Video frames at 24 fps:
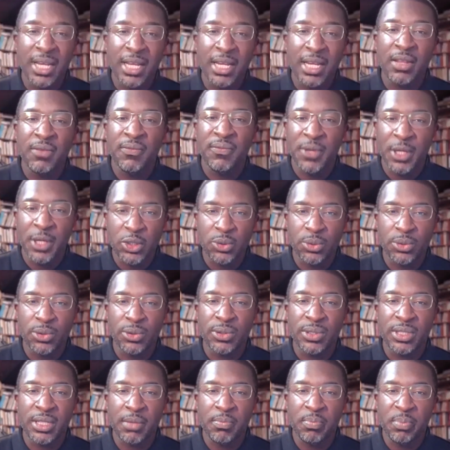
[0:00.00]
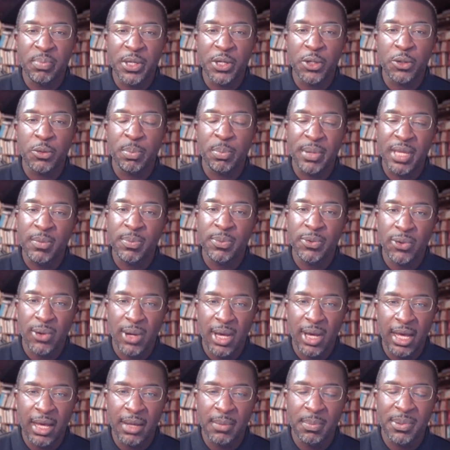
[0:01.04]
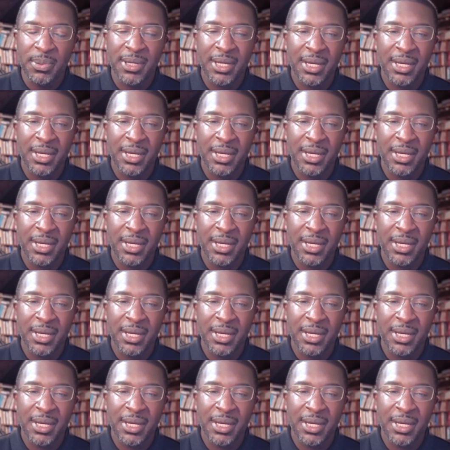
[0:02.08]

individuals and build people up